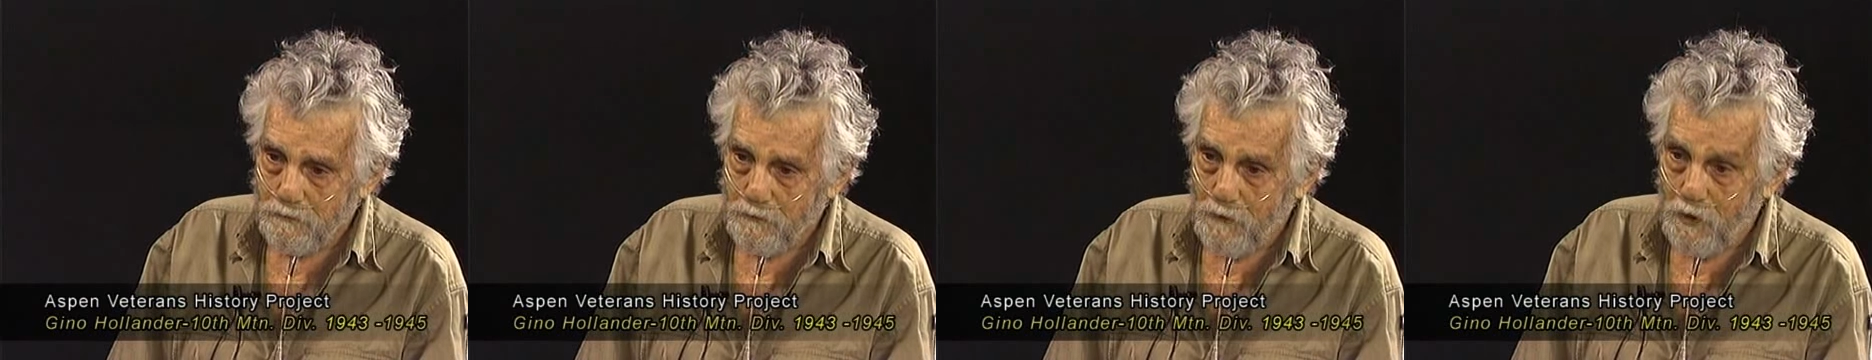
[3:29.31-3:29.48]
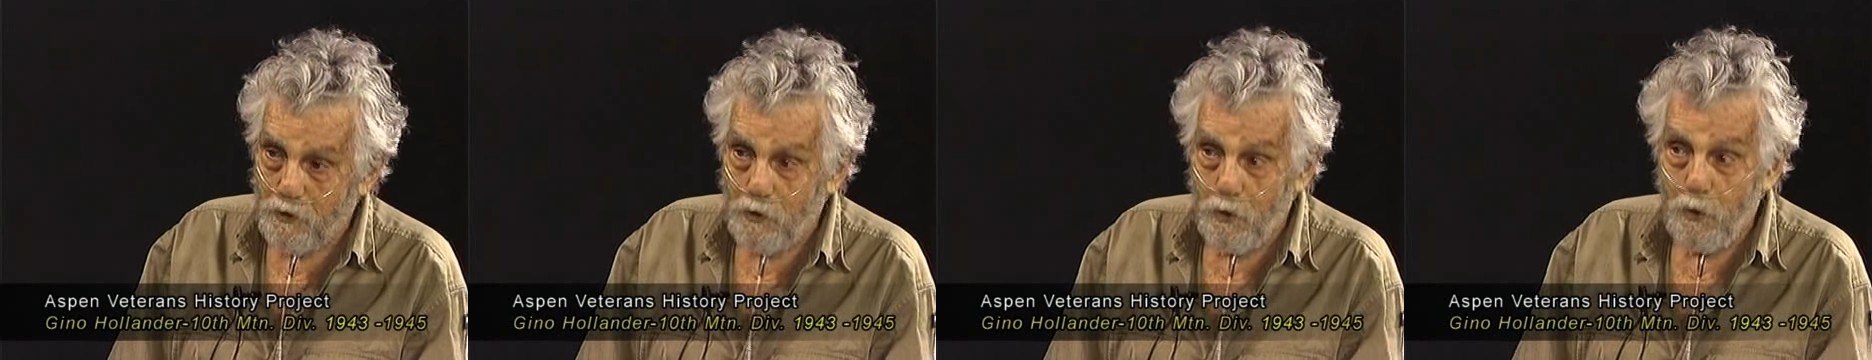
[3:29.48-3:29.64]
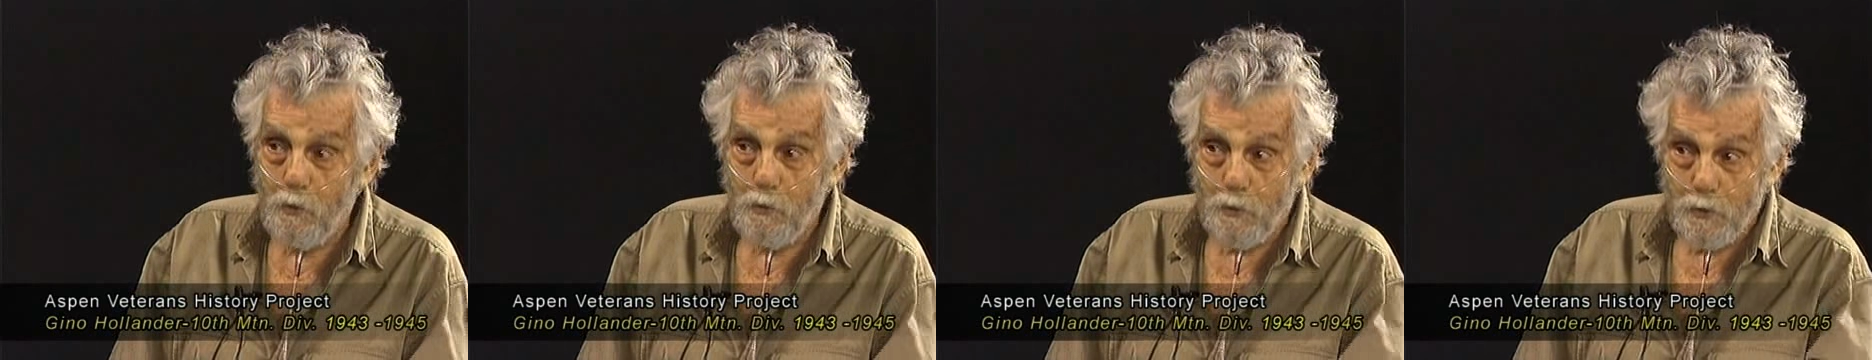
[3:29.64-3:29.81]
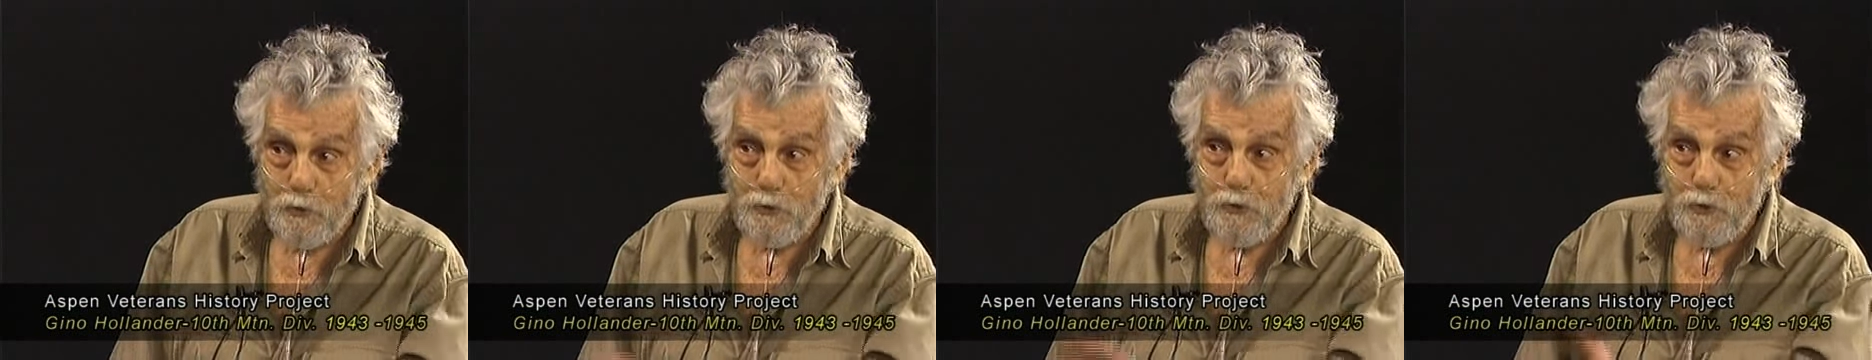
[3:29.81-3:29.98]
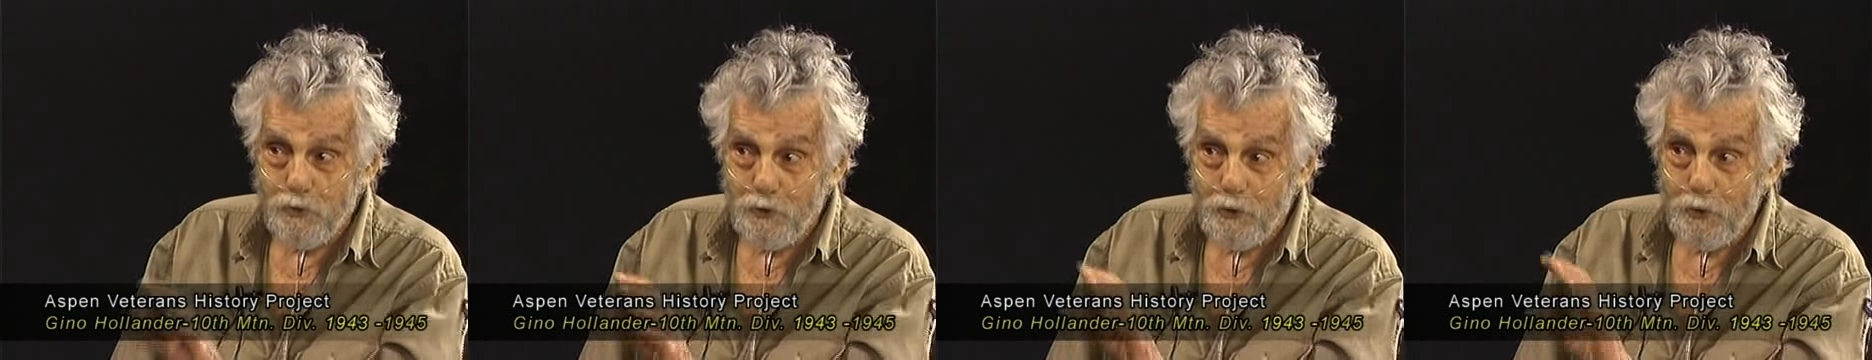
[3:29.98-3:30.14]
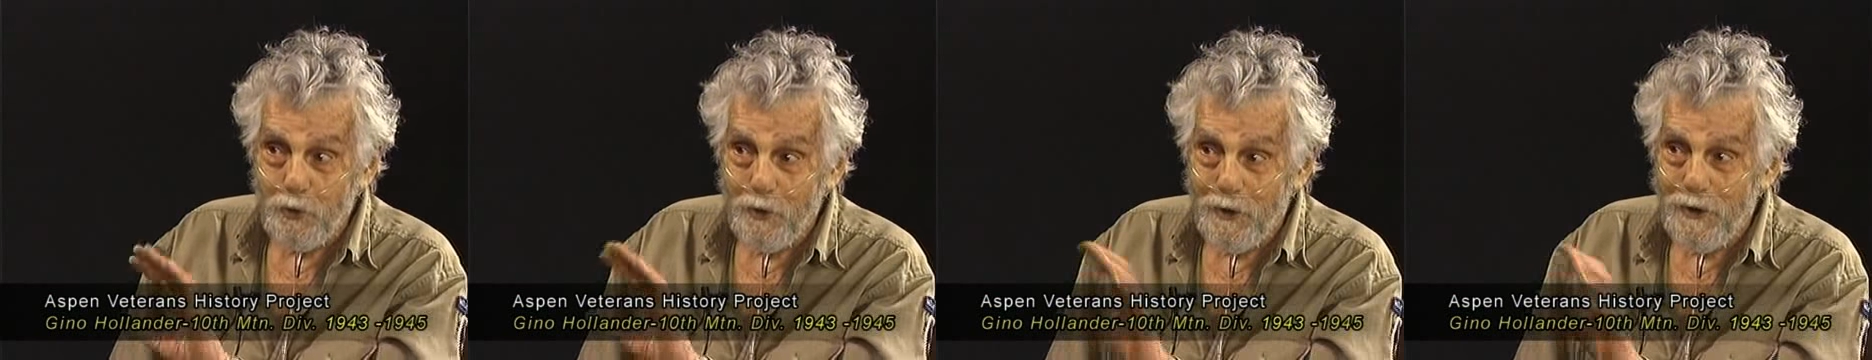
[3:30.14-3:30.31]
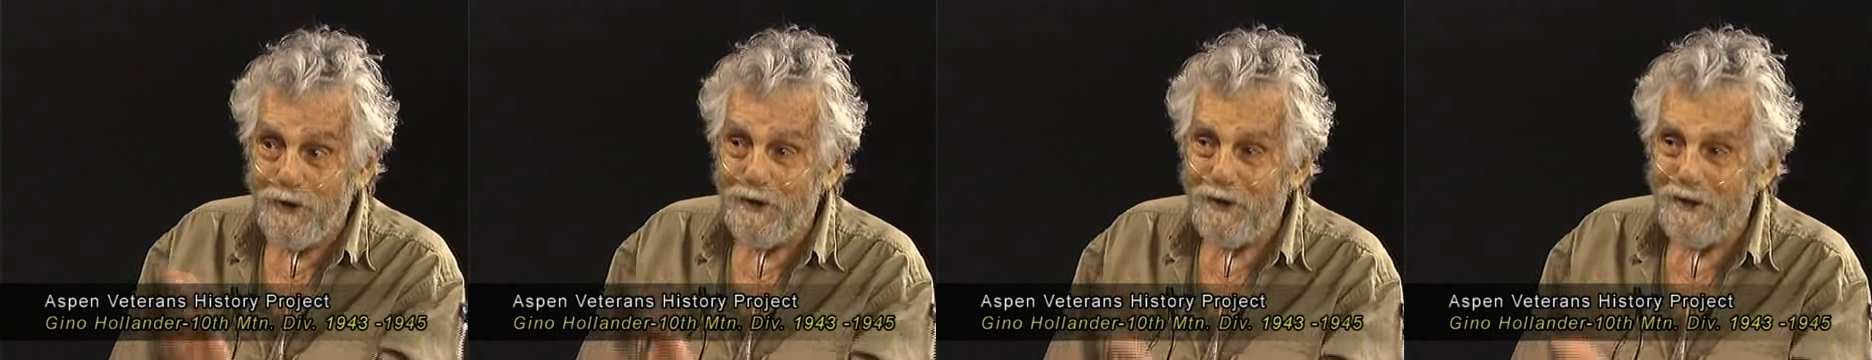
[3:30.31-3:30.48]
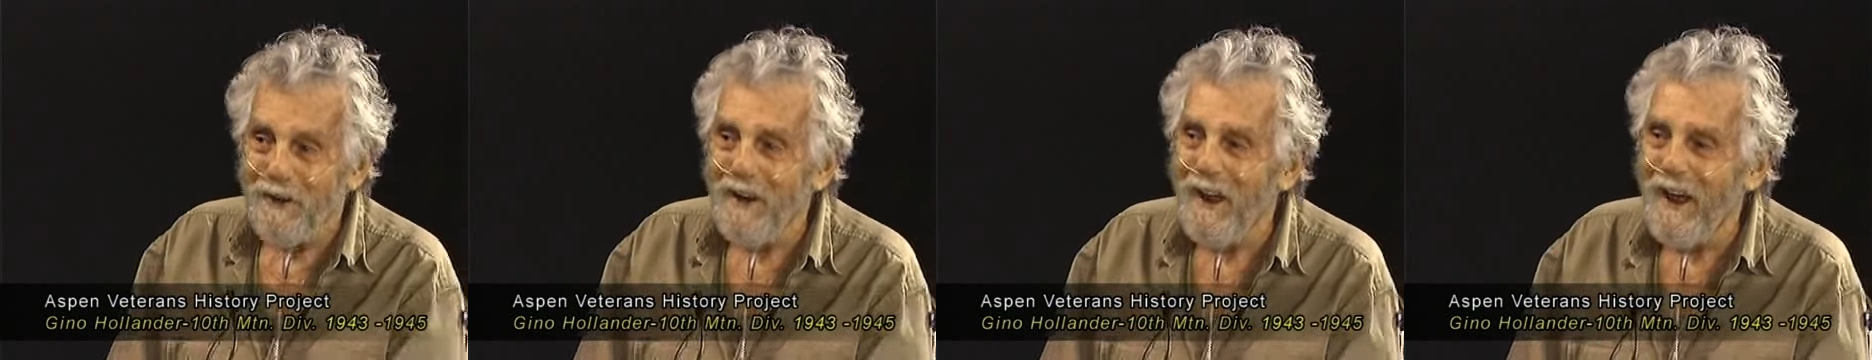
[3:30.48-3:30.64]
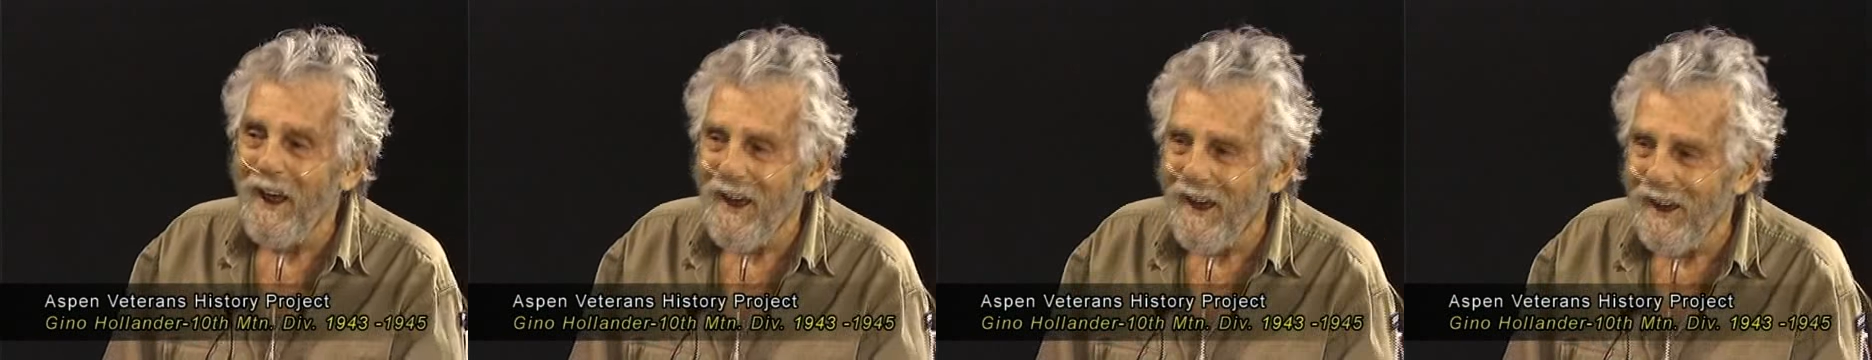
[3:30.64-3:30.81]
I'd almost join
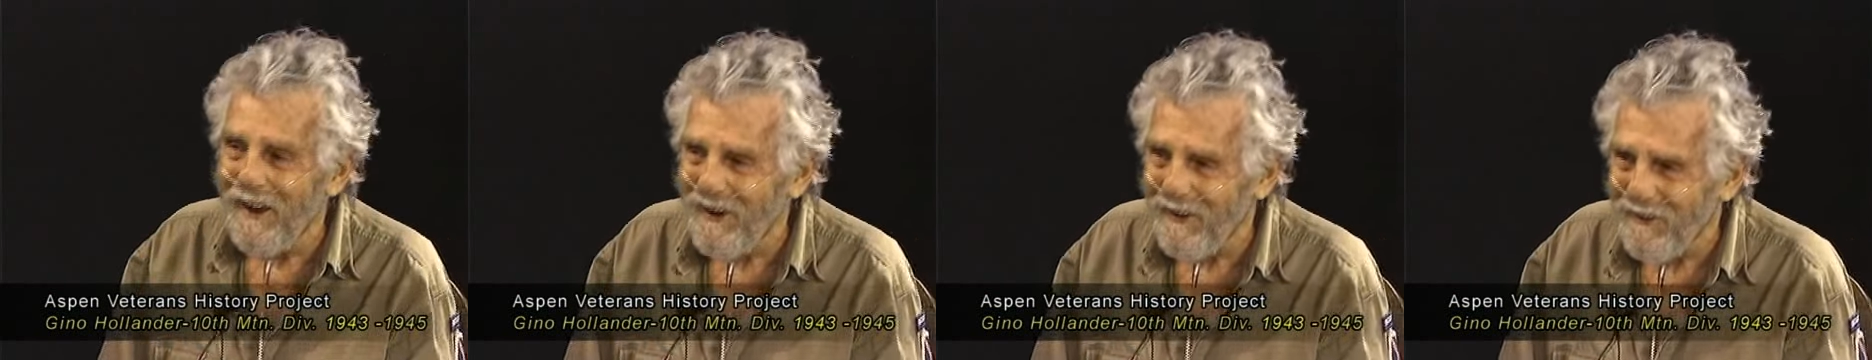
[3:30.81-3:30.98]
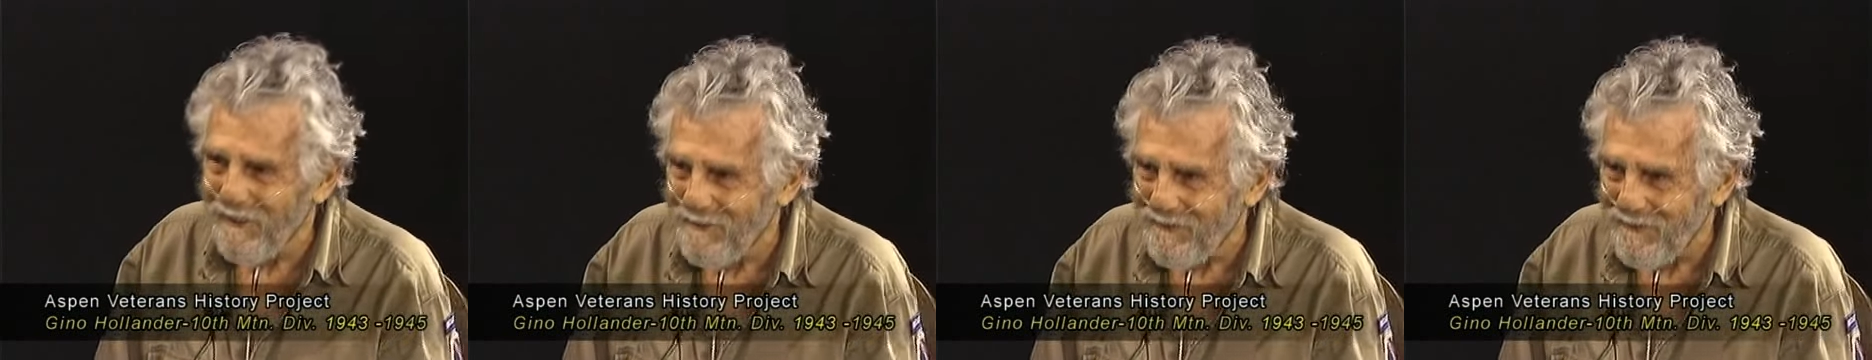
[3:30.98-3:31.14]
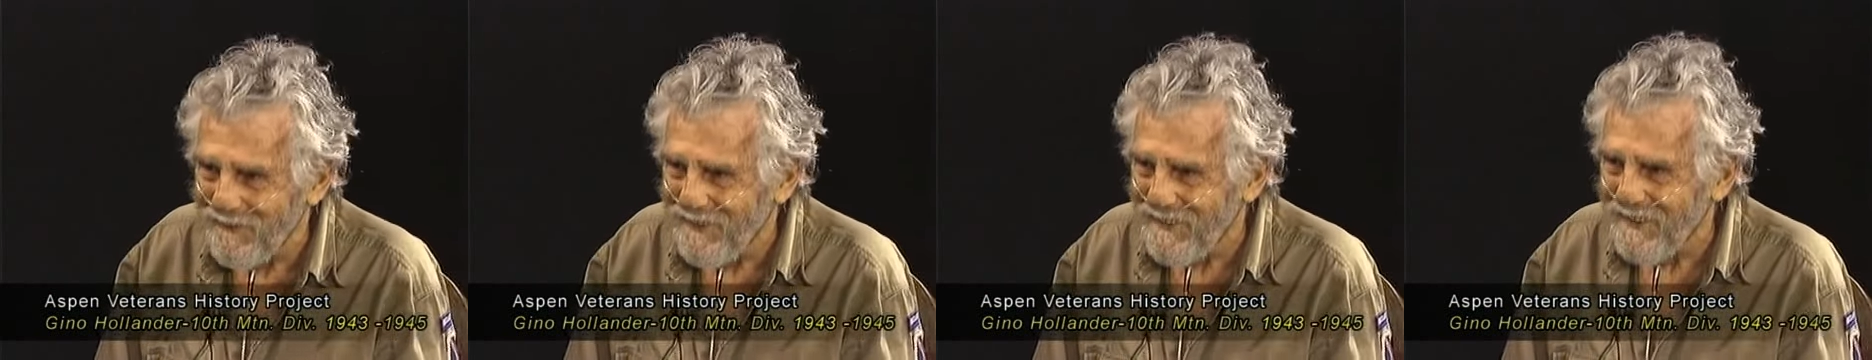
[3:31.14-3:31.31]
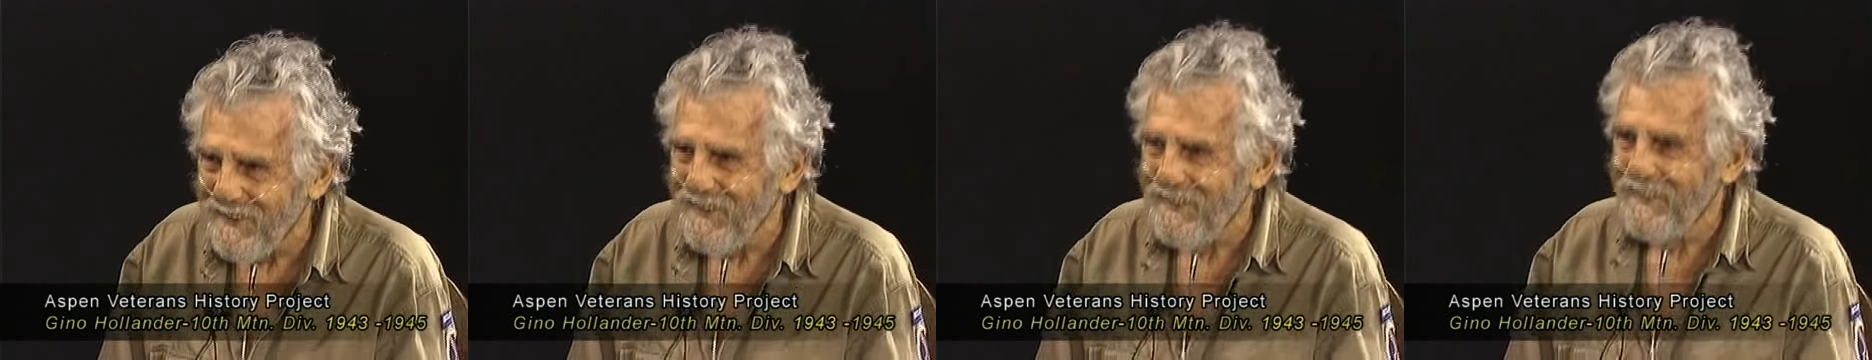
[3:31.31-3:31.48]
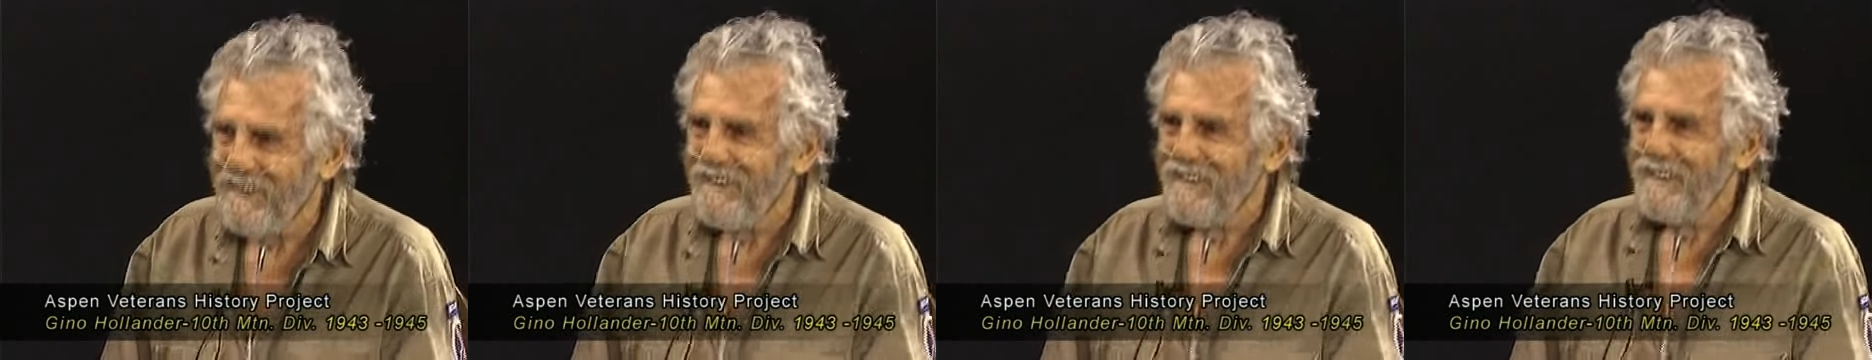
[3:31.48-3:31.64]
it now, but